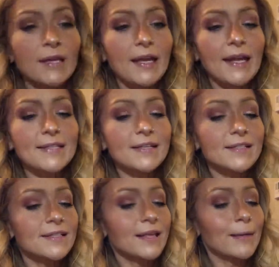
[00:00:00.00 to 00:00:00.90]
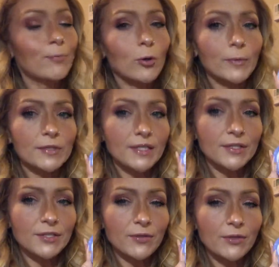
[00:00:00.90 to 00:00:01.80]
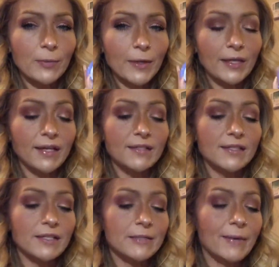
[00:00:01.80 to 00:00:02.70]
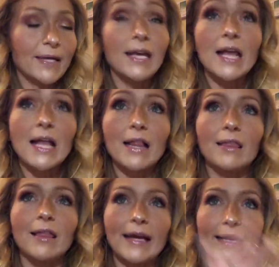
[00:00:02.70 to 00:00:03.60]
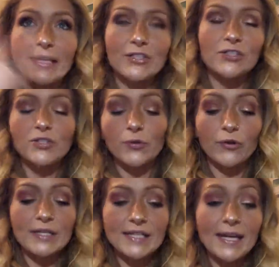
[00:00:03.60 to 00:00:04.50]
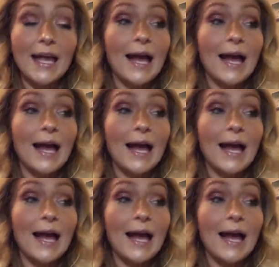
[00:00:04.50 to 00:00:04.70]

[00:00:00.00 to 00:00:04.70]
It has like a slight purple tint to it. You probably can't see because my lighting is so crazy.